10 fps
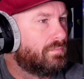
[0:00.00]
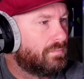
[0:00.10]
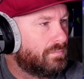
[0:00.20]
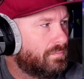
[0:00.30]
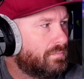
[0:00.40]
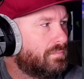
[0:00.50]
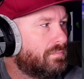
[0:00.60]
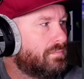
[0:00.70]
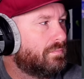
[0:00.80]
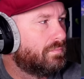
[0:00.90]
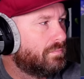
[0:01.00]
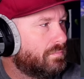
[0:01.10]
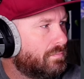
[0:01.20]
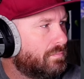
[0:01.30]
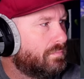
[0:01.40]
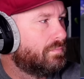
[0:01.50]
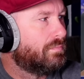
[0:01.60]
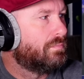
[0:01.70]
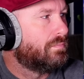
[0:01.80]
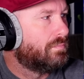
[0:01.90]

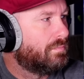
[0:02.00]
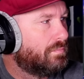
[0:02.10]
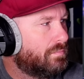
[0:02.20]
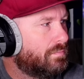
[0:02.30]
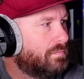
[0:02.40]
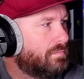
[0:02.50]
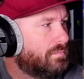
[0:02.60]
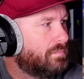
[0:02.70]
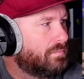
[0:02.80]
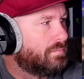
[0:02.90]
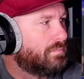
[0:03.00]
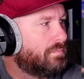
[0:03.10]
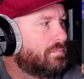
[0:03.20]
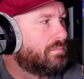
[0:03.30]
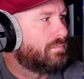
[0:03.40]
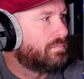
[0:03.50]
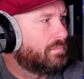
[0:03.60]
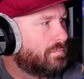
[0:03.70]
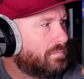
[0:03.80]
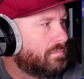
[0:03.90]

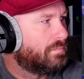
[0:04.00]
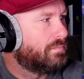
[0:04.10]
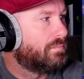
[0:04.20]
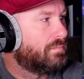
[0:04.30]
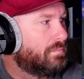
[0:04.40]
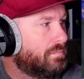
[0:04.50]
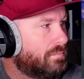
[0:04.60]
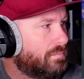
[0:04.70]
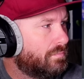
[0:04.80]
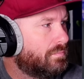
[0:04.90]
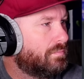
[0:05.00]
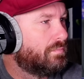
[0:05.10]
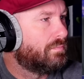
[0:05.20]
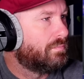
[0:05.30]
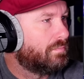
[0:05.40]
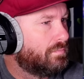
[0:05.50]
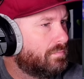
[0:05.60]
No words are spoken by the person on screen.